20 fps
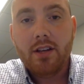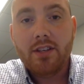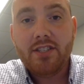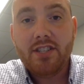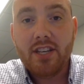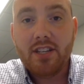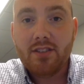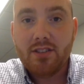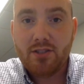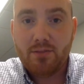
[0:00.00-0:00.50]

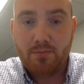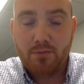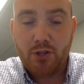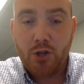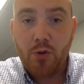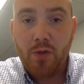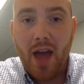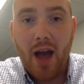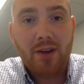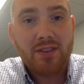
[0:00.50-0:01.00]
since
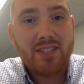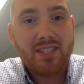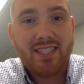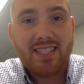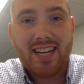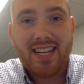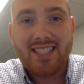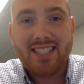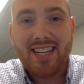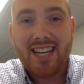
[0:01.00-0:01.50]

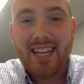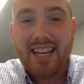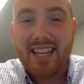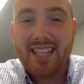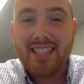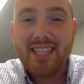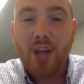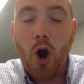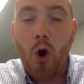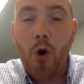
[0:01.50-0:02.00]
2016,
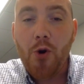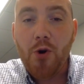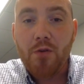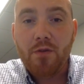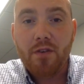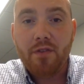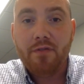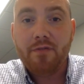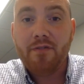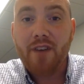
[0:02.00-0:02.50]
he's the owner
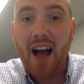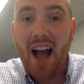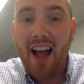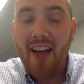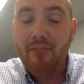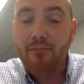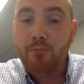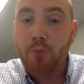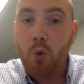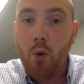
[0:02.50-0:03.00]
of a
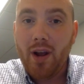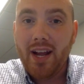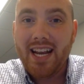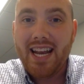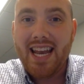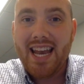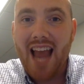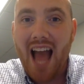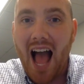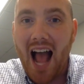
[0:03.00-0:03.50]

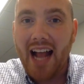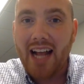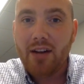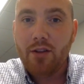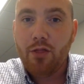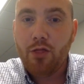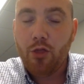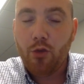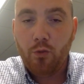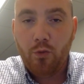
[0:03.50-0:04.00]

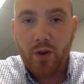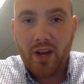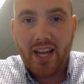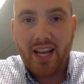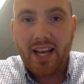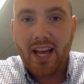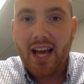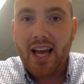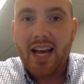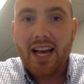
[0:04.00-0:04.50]

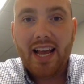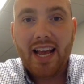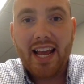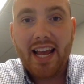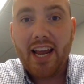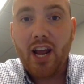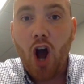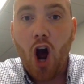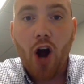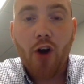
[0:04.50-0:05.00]
5.93
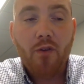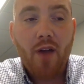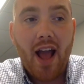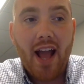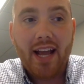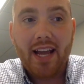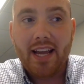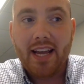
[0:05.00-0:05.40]
ERA.